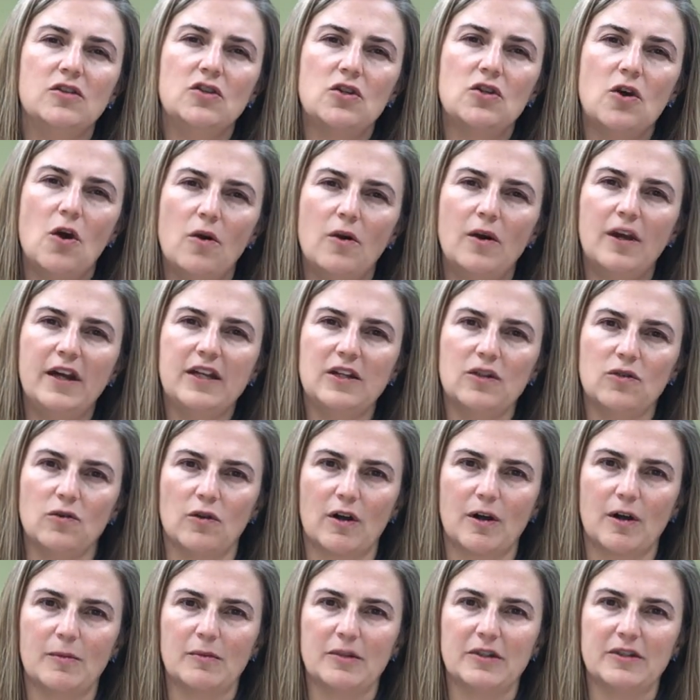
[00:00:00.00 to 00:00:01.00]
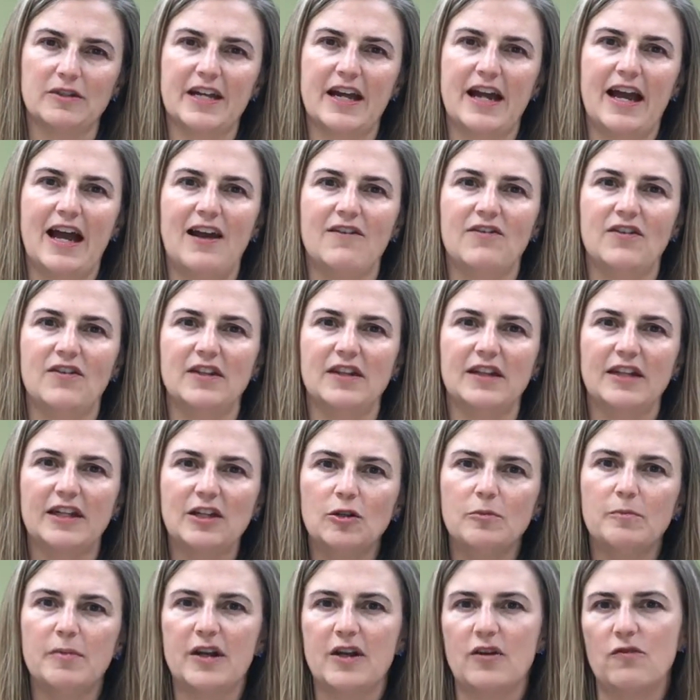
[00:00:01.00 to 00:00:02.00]
totally normal to have a
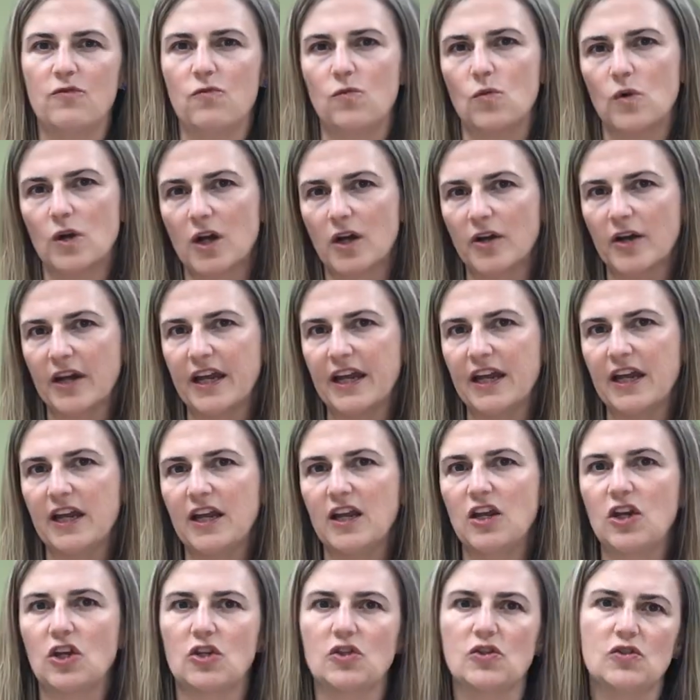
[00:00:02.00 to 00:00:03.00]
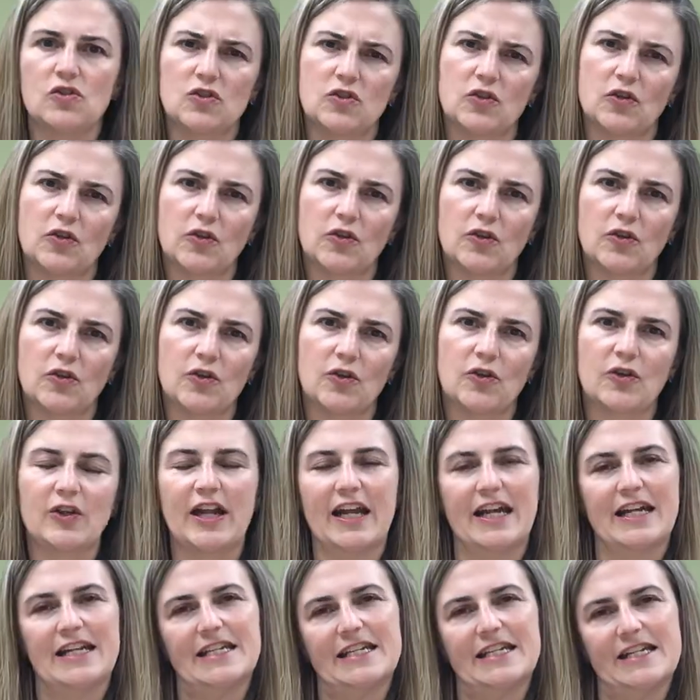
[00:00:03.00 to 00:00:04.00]
little bit of worry,
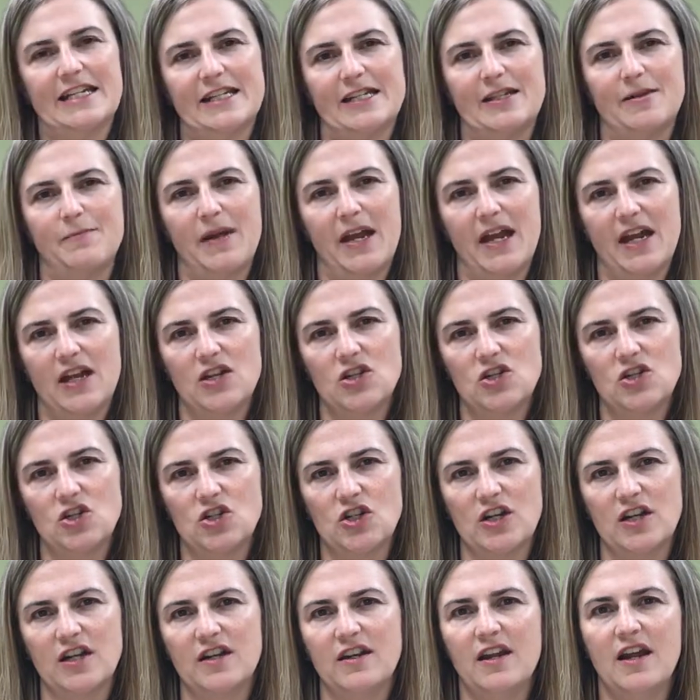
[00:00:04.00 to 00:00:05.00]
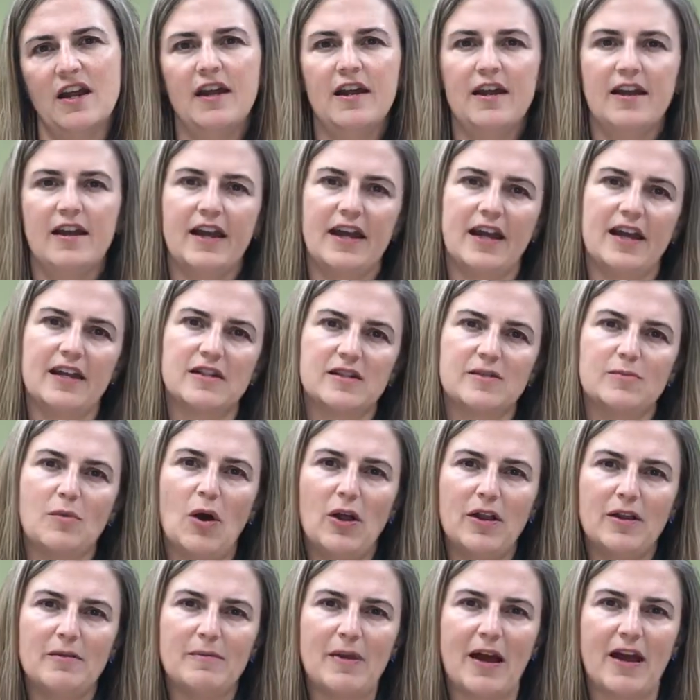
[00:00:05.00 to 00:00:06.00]
concern, anticipation, and
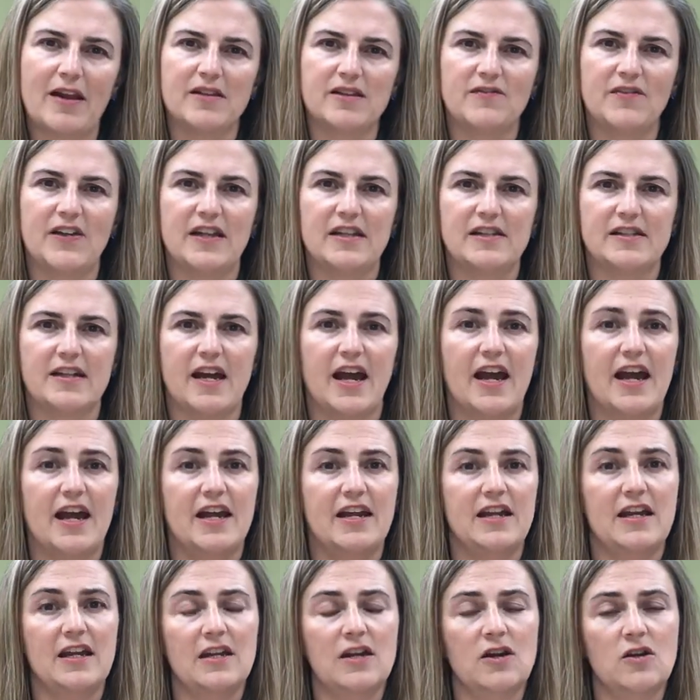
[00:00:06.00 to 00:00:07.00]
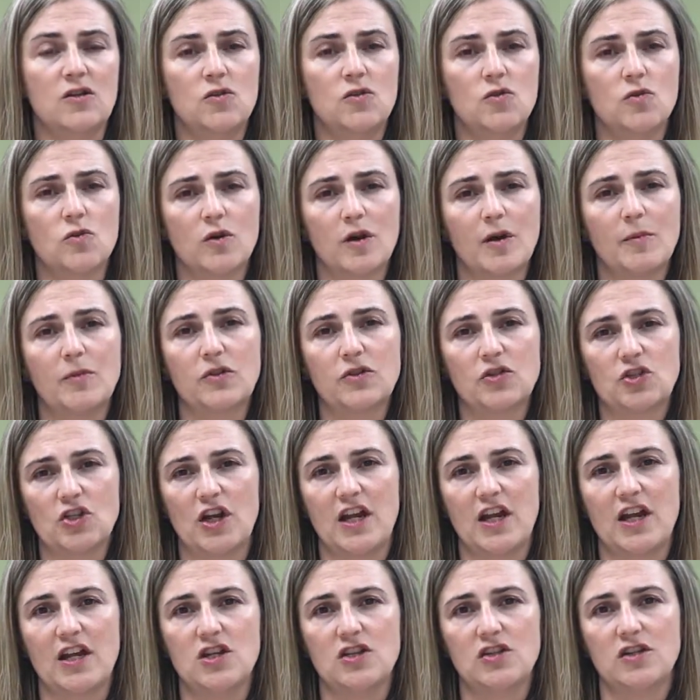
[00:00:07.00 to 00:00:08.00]
small amounts of anxiety in a normal
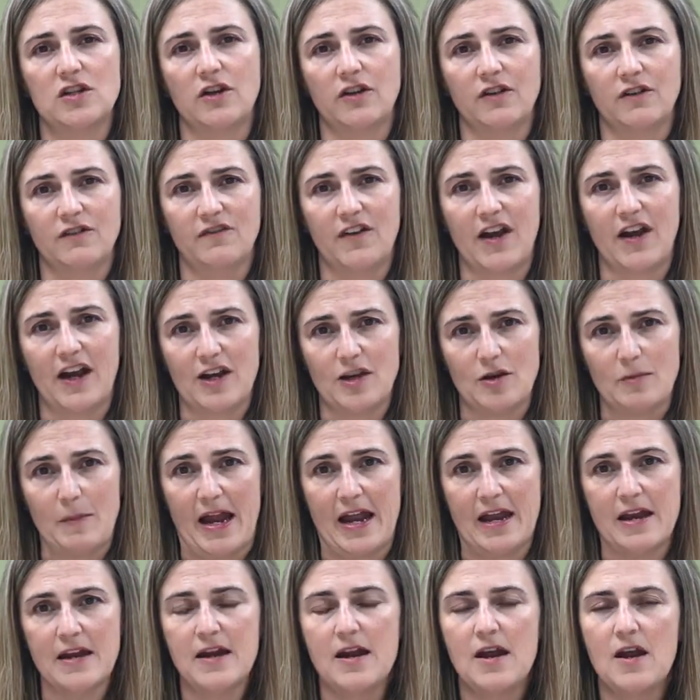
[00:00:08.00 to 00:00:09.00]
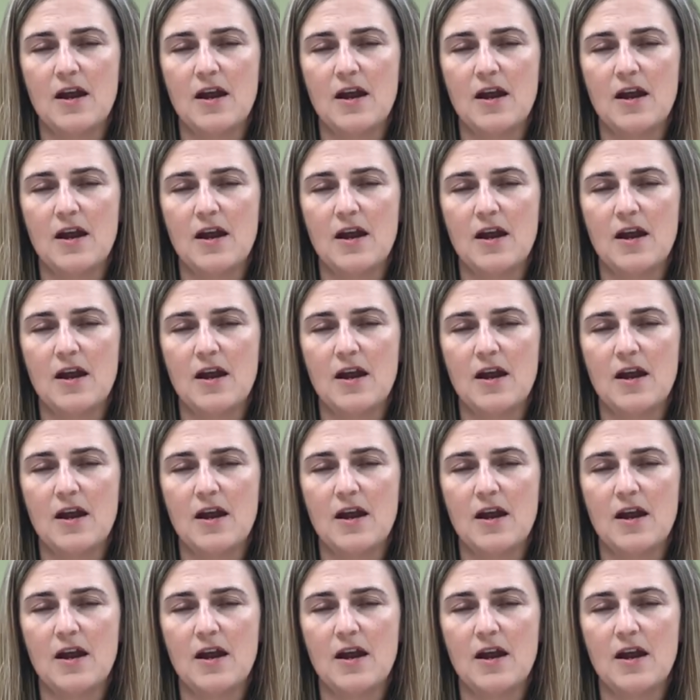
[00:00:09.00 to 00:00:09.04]
change in our environment.